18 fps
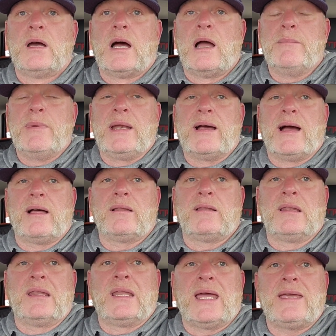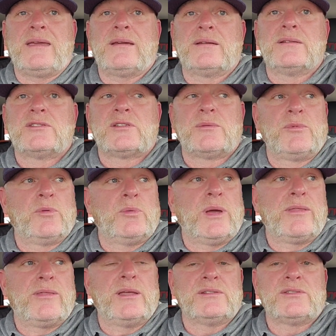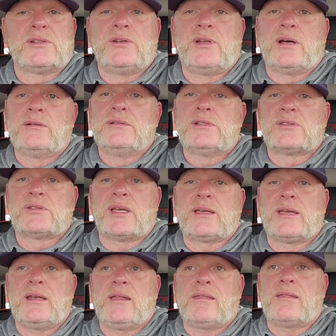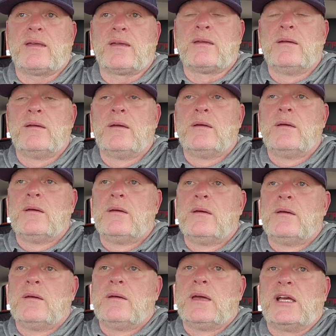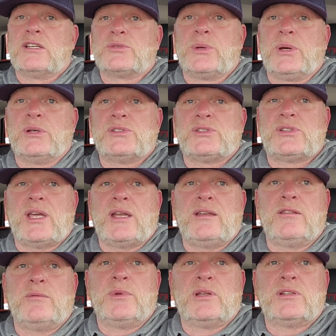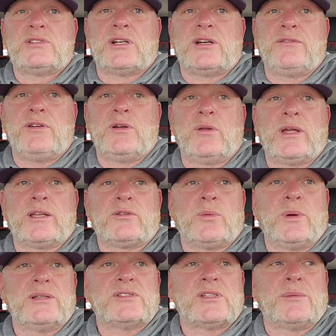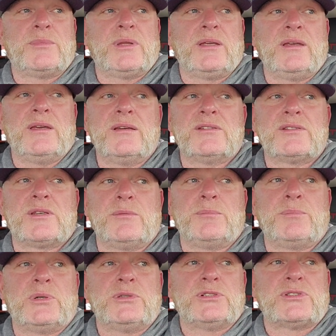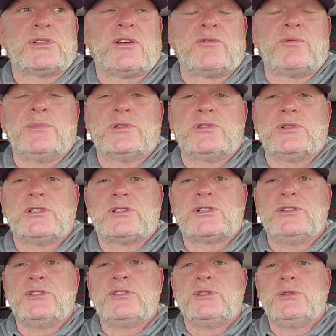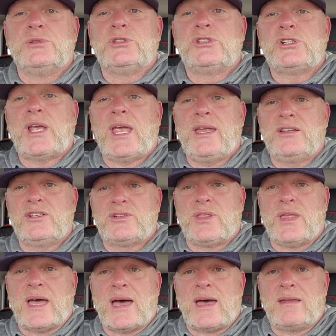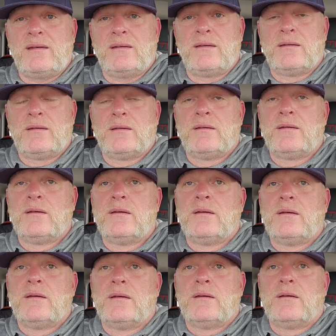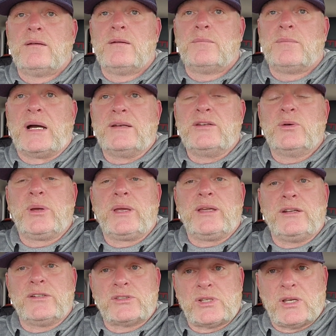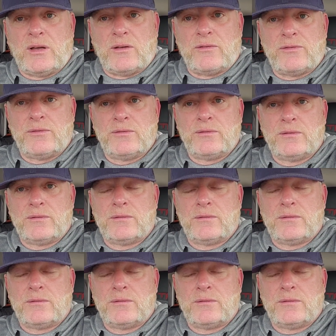I may not like some of the way things are done, just like anything. As we always stated in the military, if you don't like the way something is, put yourself in a position to change that by doing it yourself.